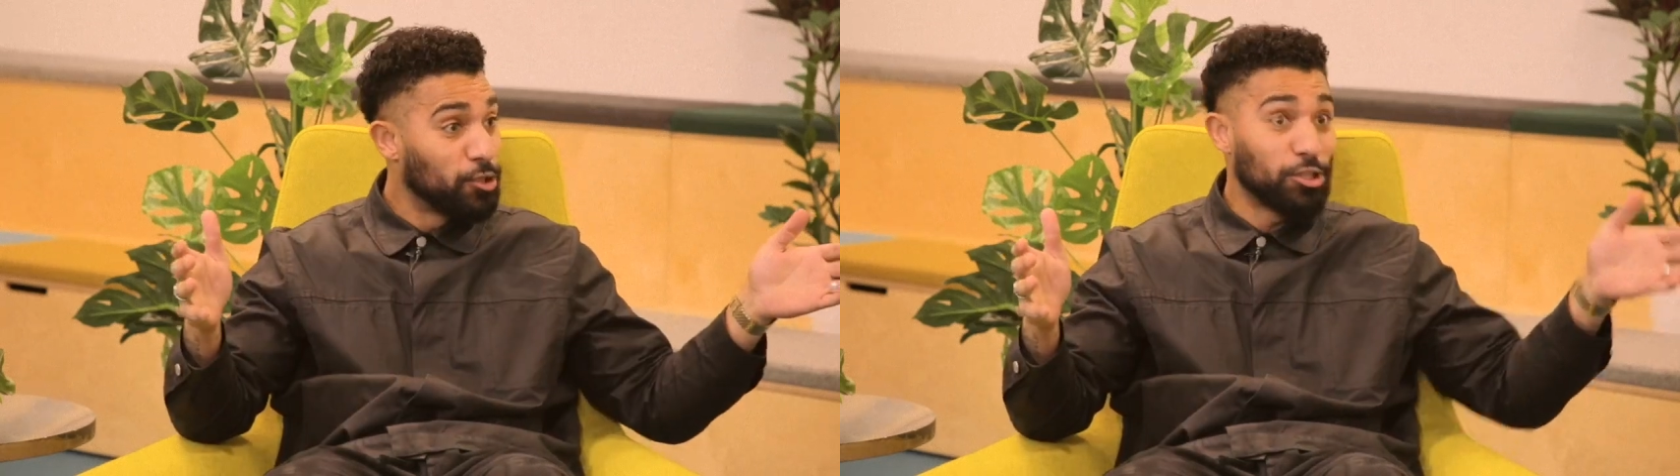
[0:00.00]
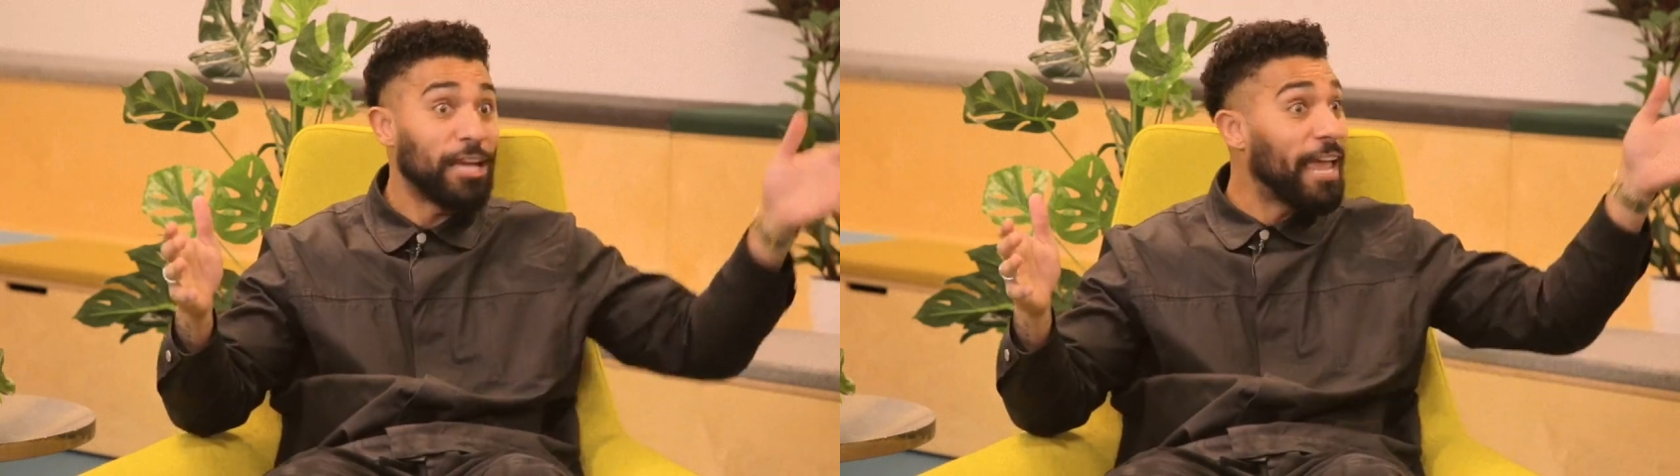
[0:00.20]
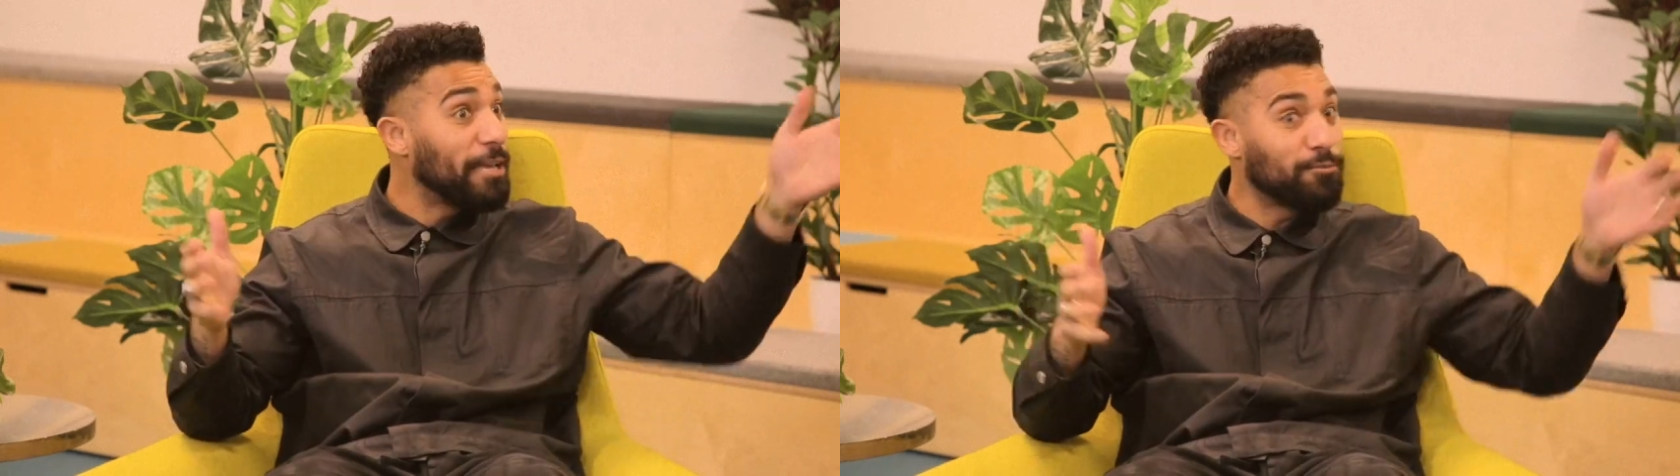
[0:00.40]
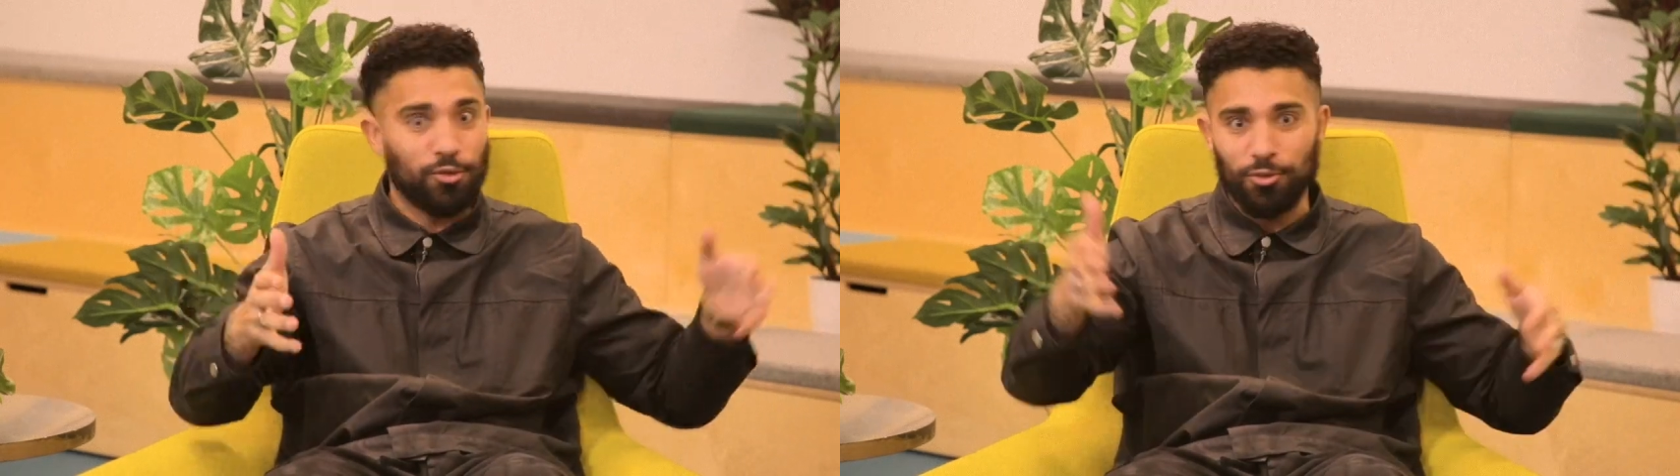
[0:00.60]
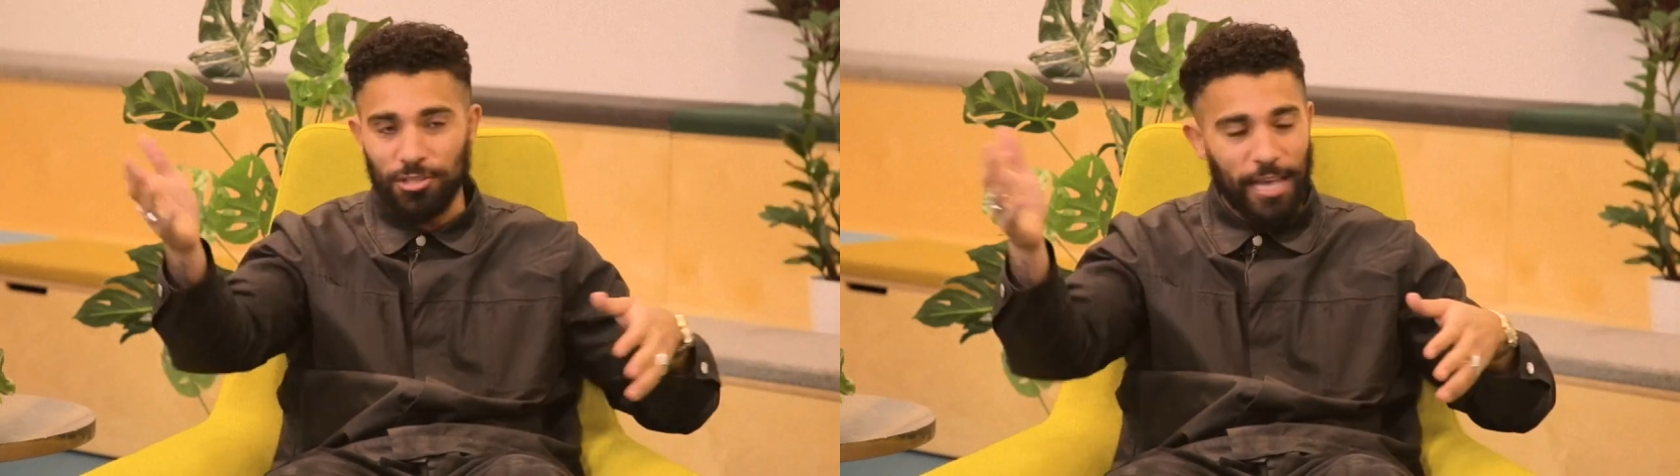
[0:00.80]

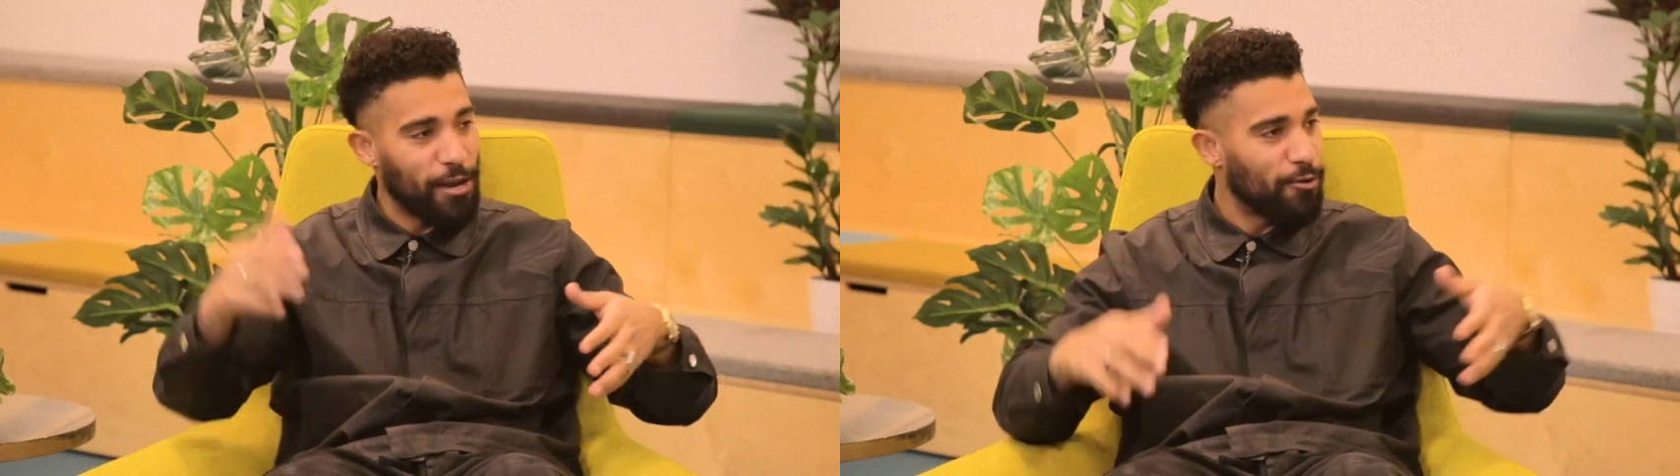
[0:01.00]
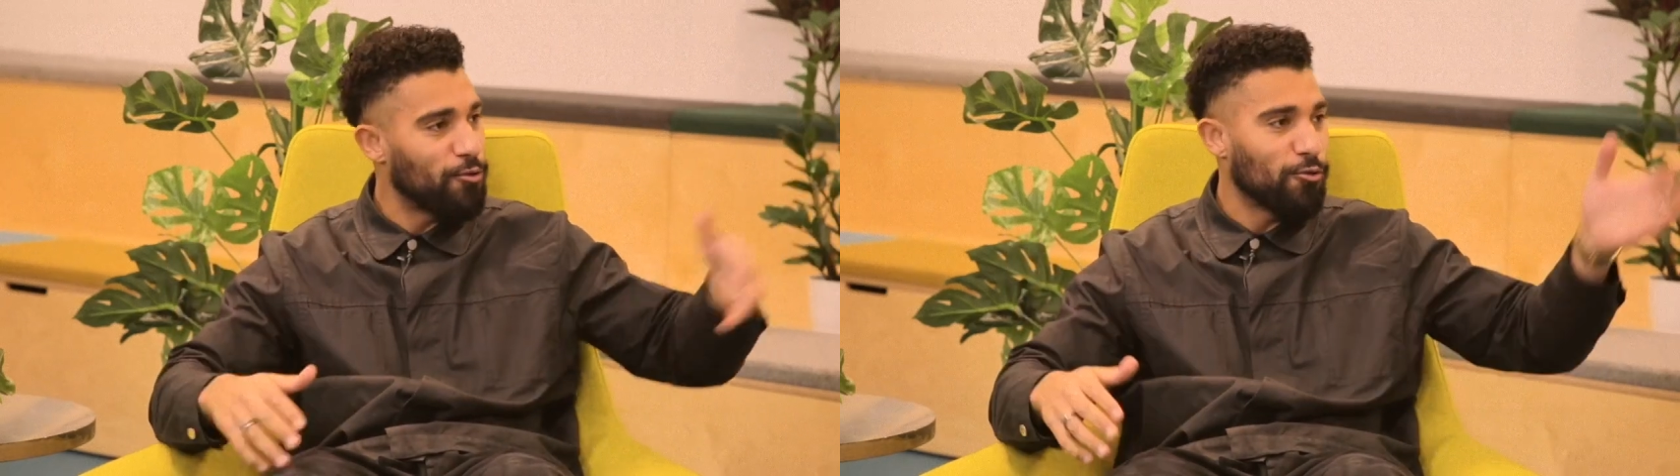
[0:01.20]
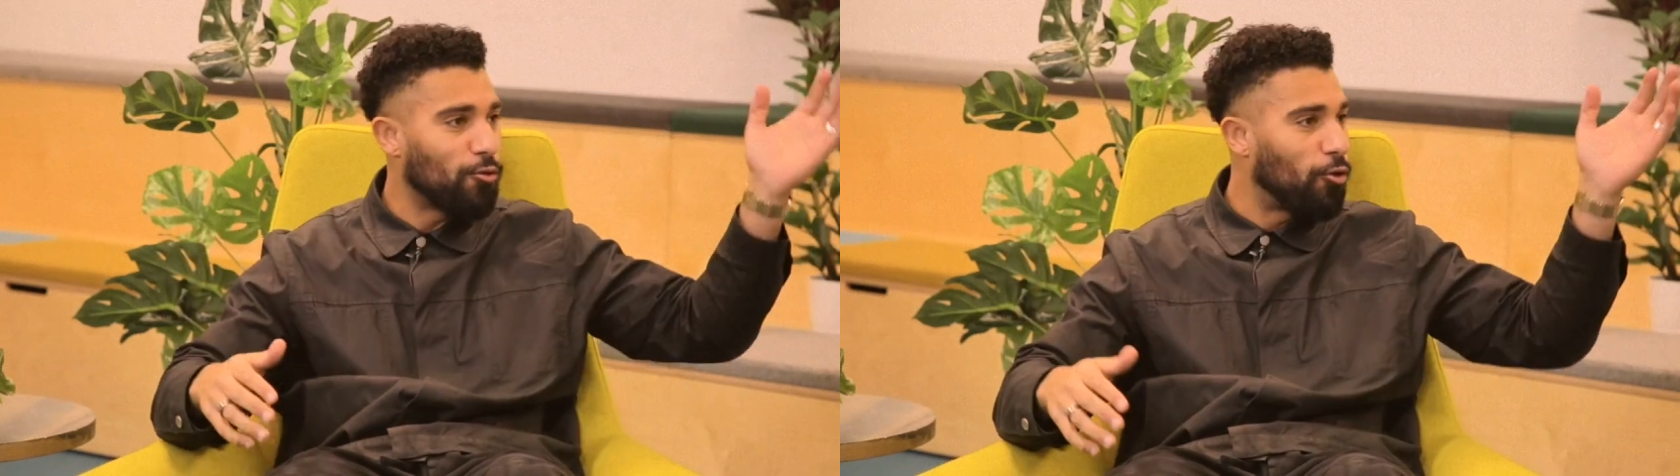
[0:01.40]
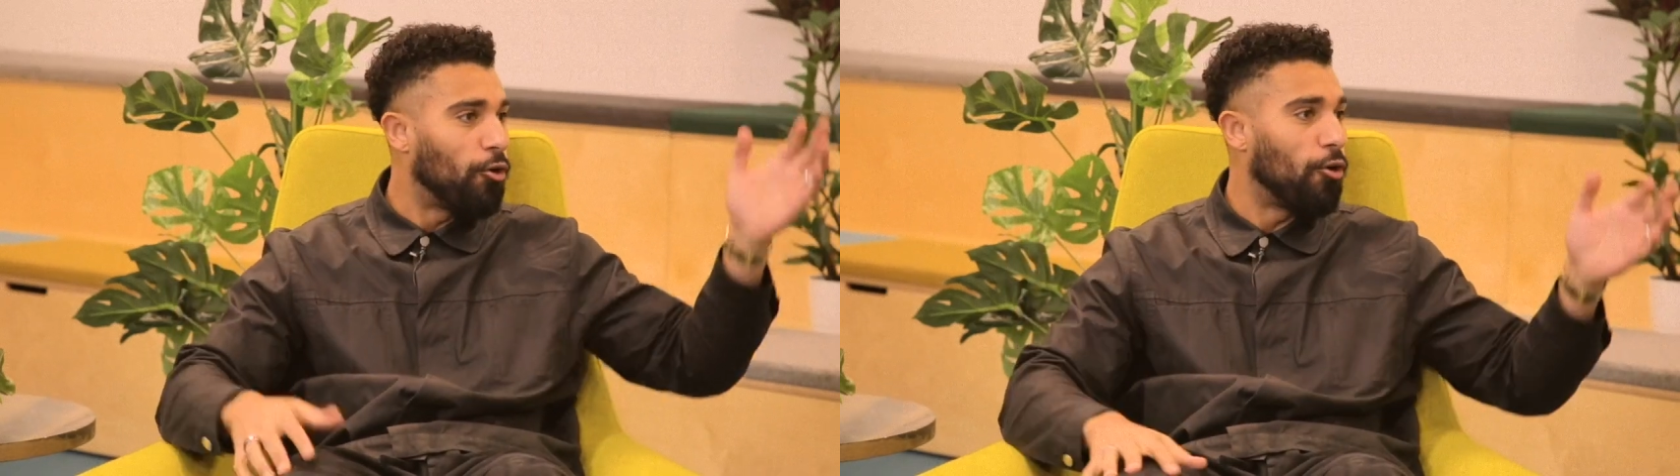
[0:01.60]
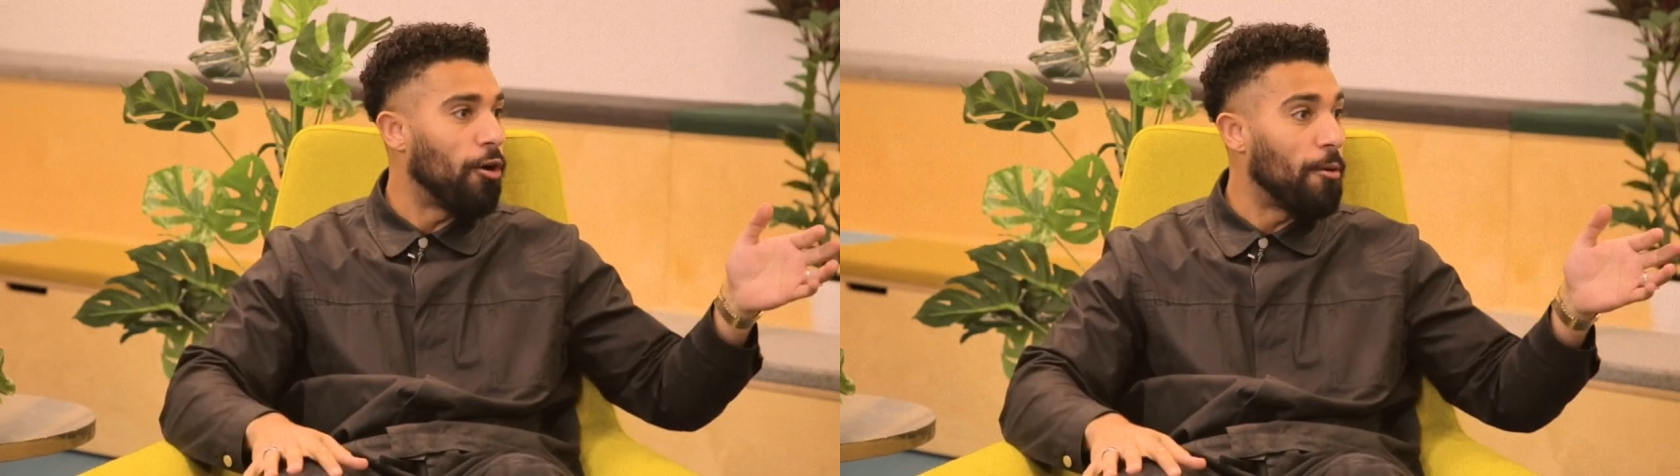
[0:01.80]
James or Sarah
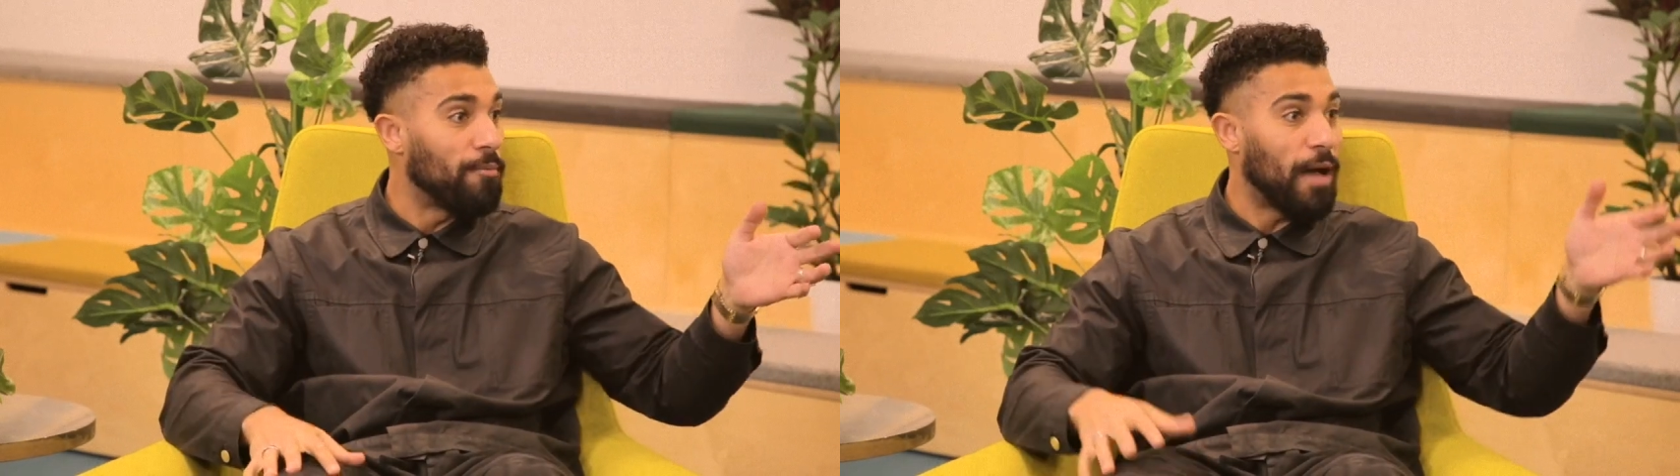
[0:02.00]
or